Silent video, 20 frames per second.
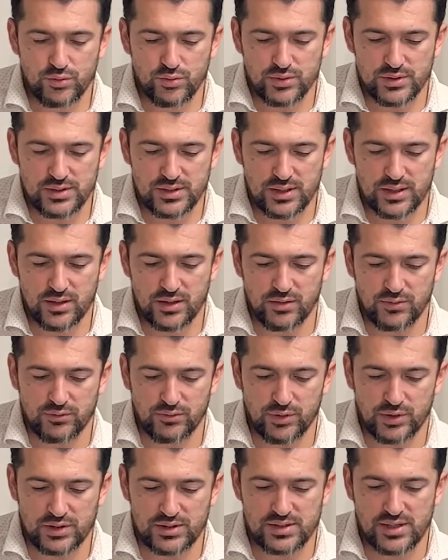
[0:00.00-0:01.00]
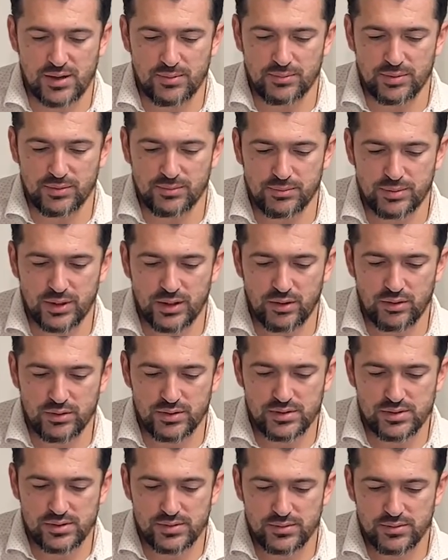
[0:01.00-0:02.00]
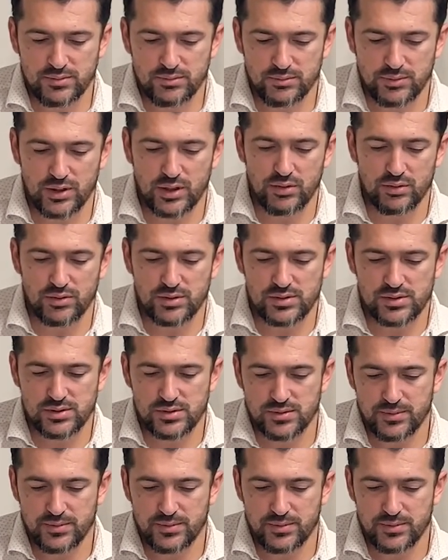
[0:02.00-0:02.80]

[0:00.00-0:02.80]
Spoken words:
sell, for example, billions, millions,